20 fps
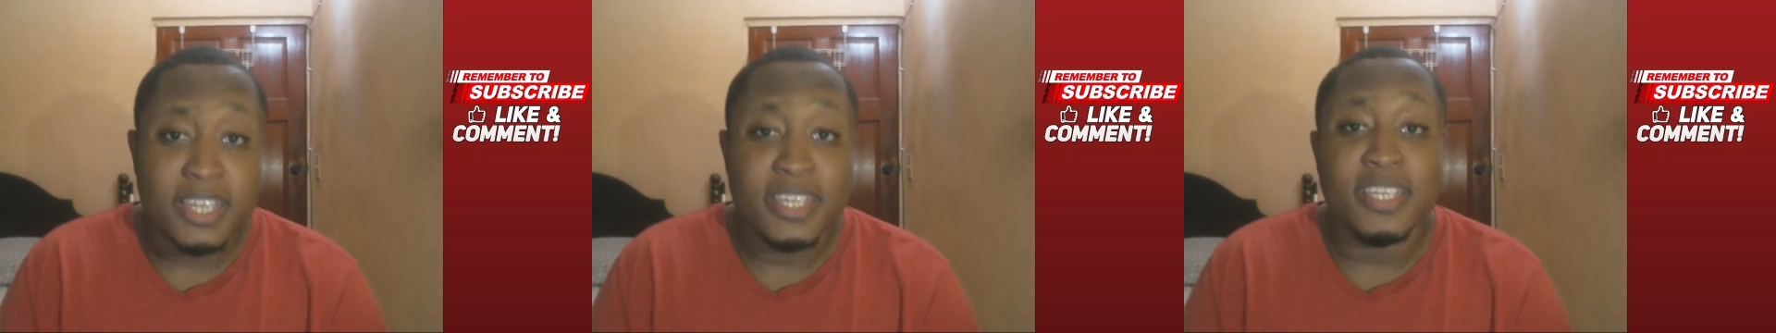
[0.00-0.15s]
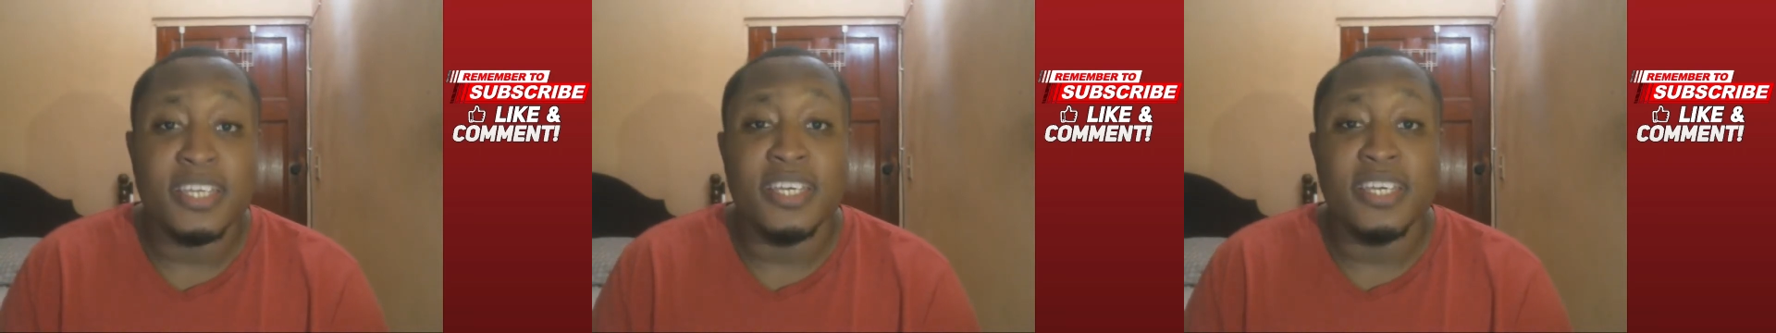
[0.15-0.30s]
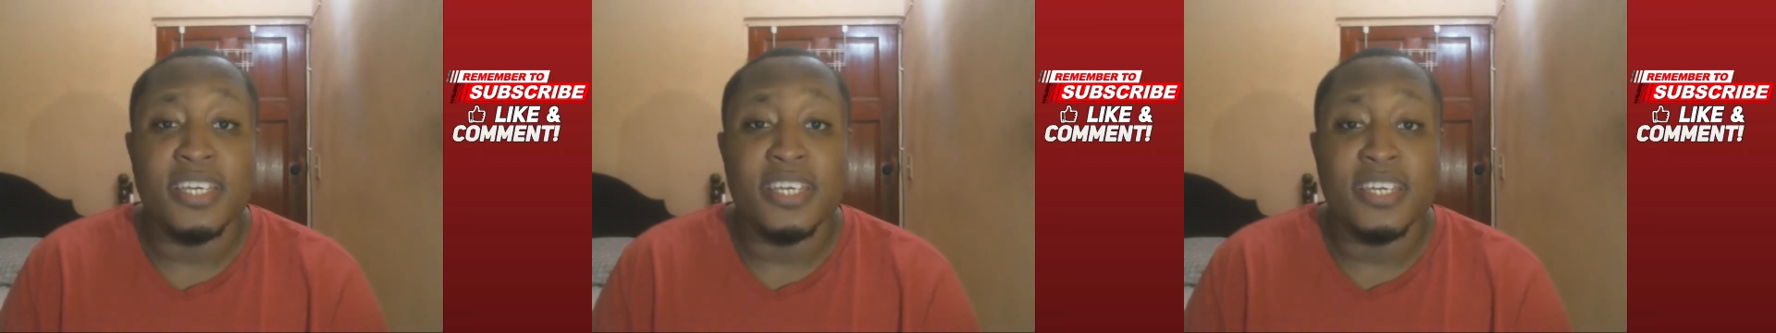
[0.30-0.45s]

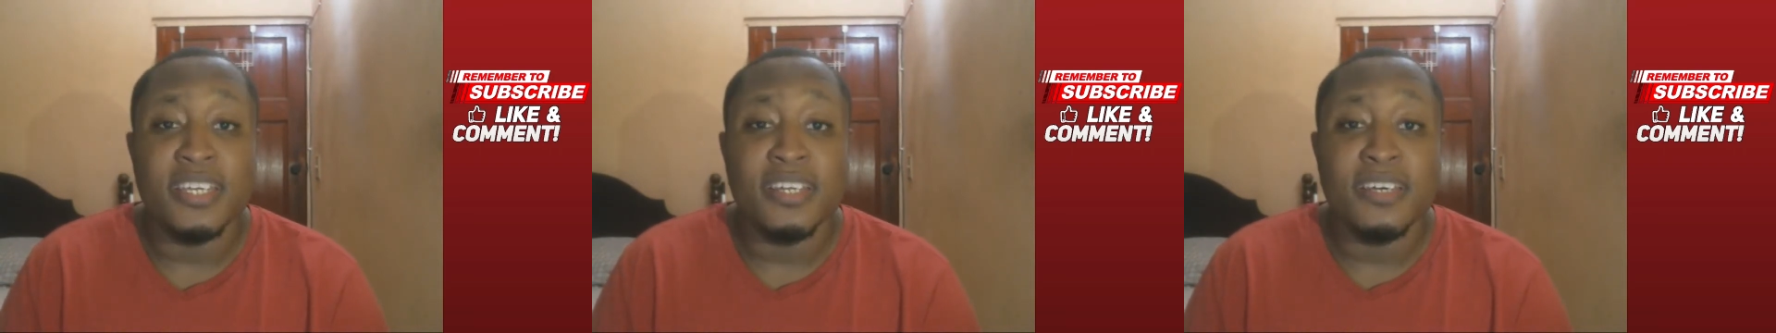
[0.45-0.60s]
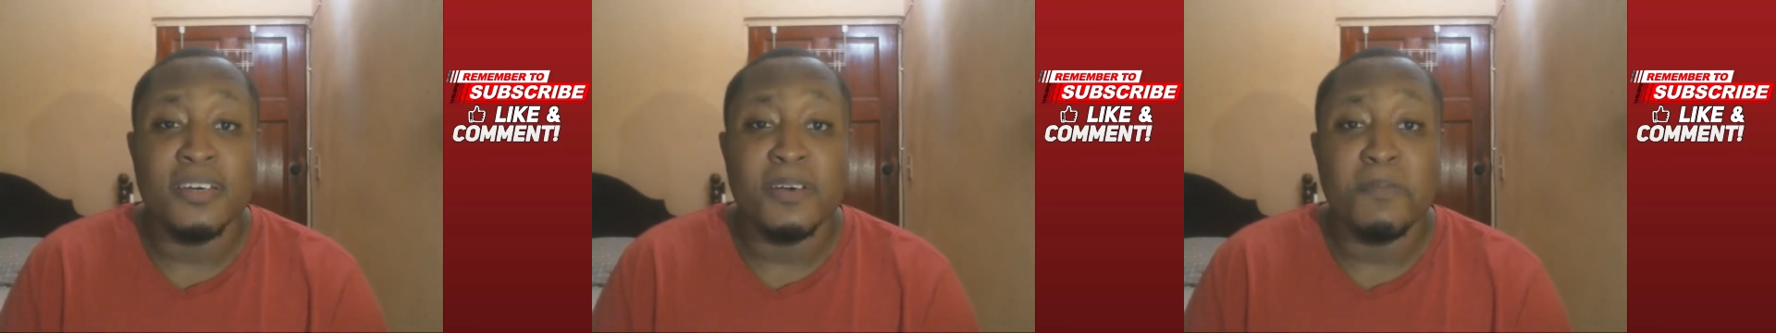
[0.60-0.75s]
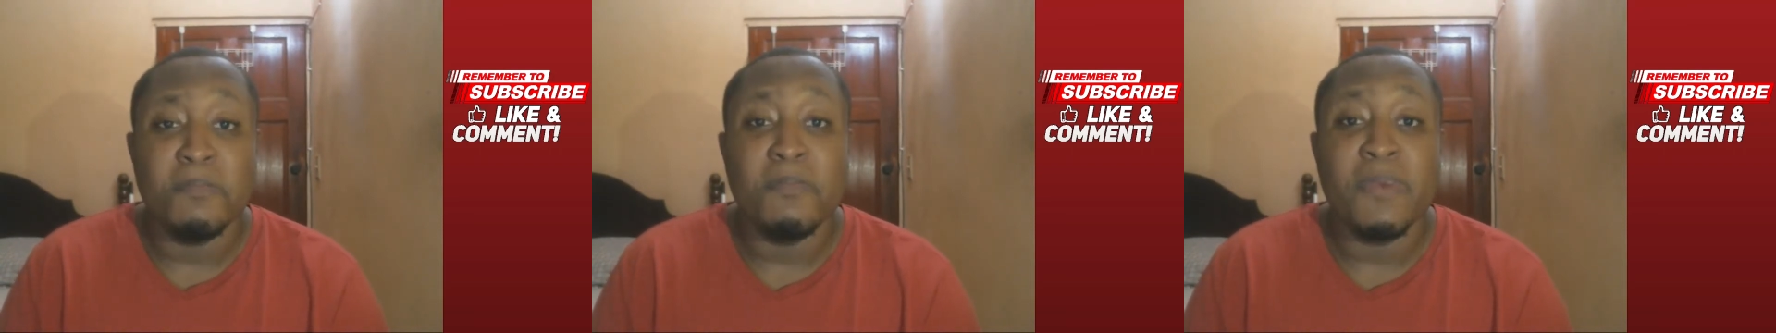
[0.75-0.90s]

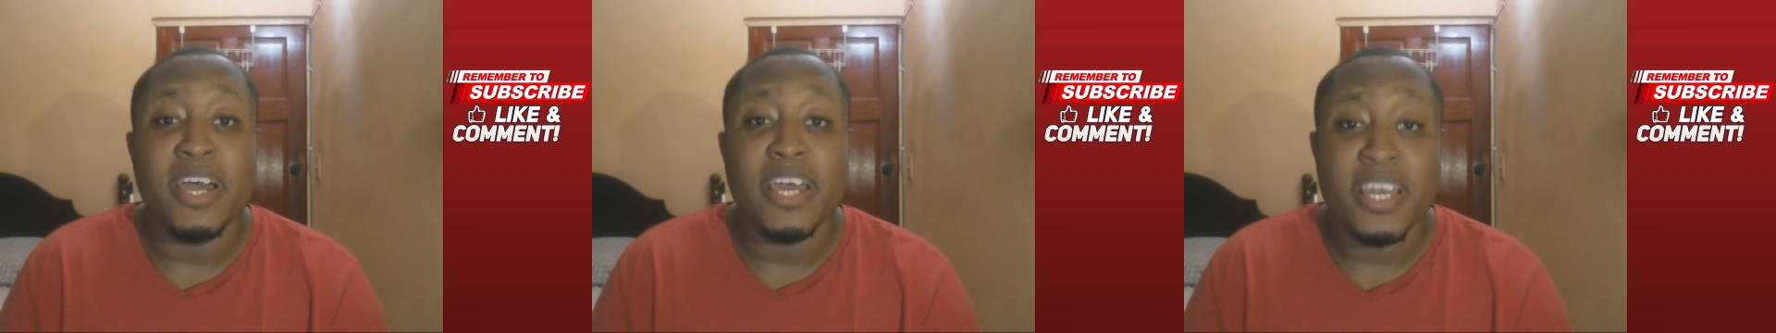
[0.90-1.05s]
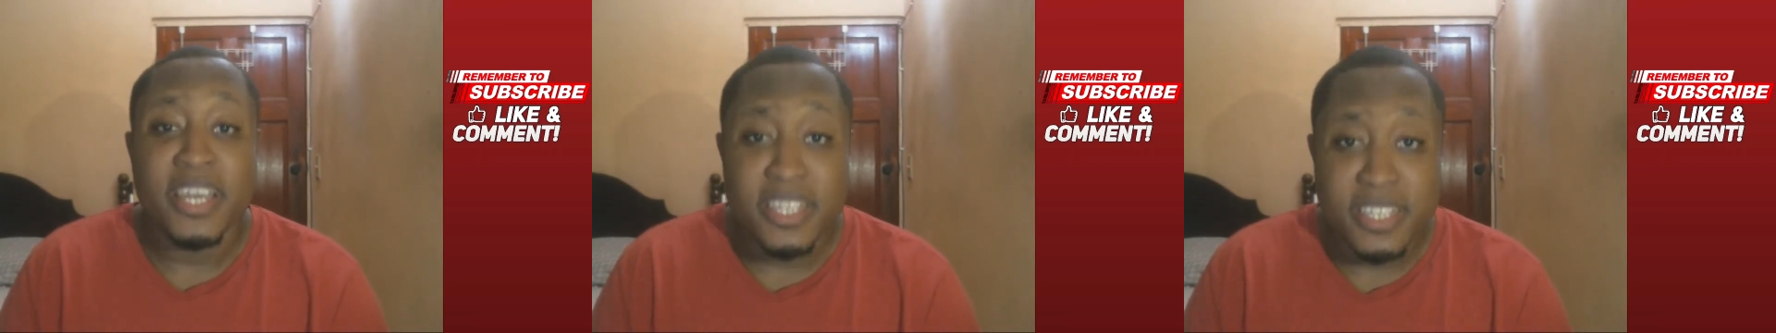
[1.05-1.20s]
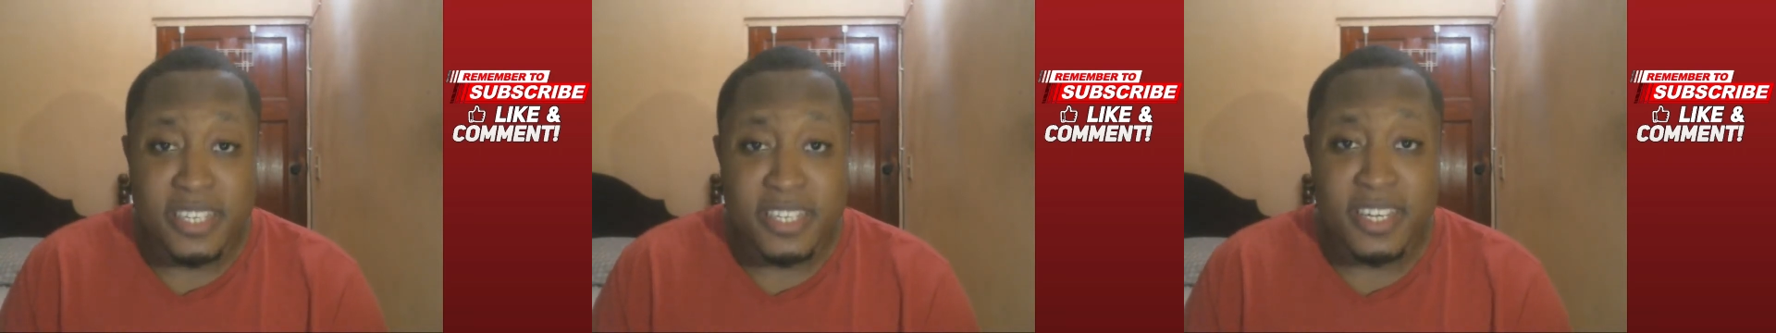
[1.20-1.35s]
need my
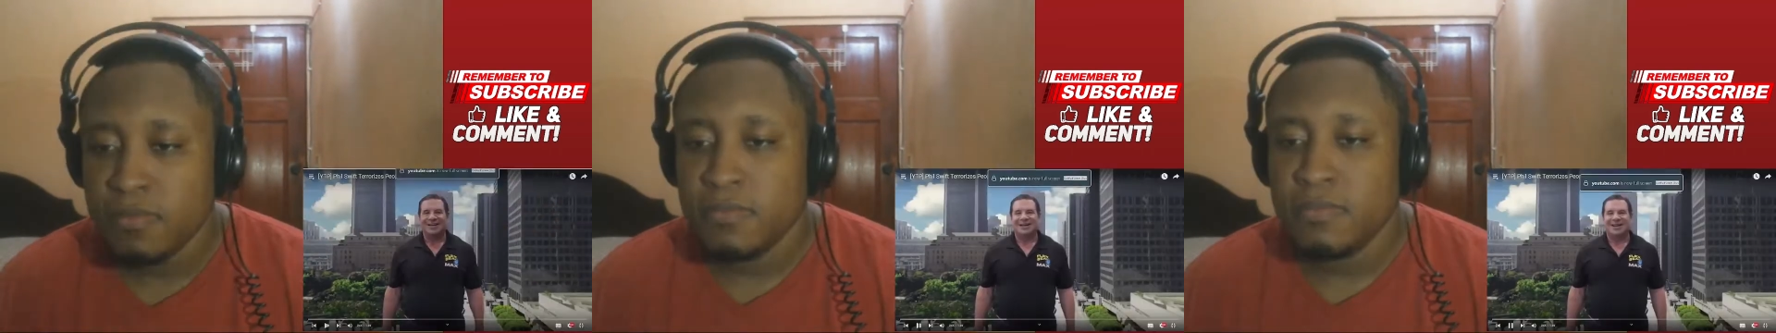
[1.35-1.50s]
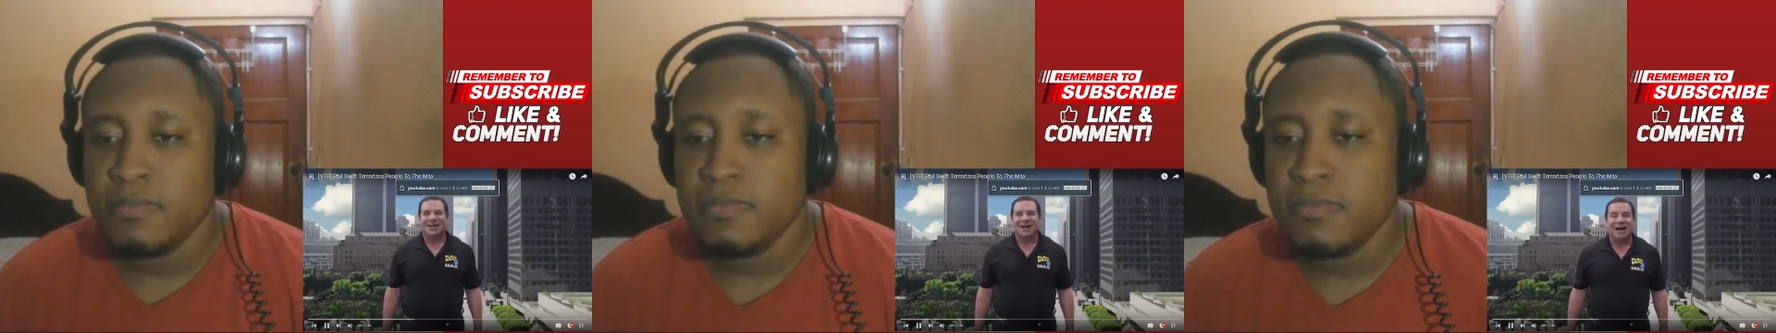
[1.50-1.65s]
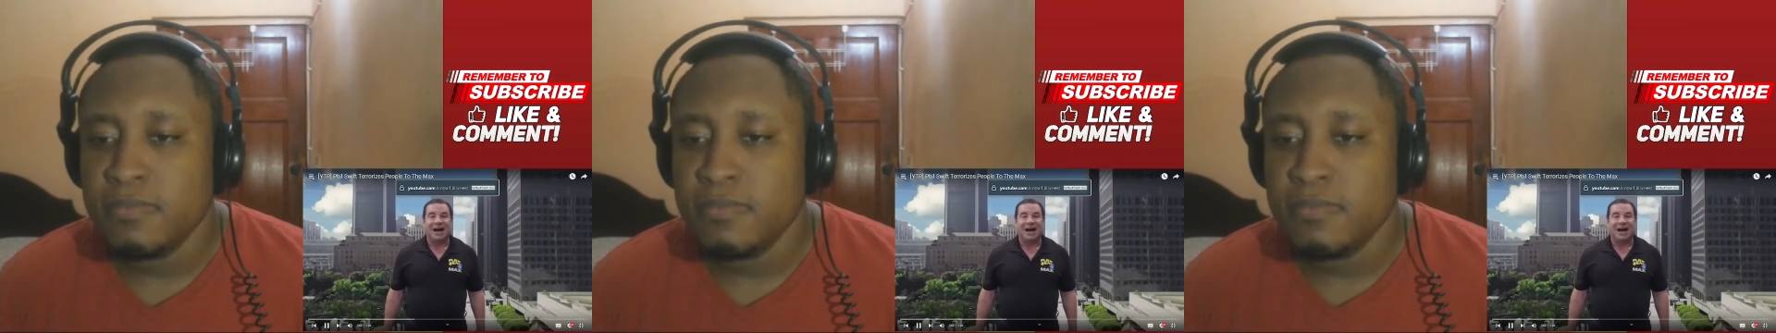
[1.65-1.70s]
headset.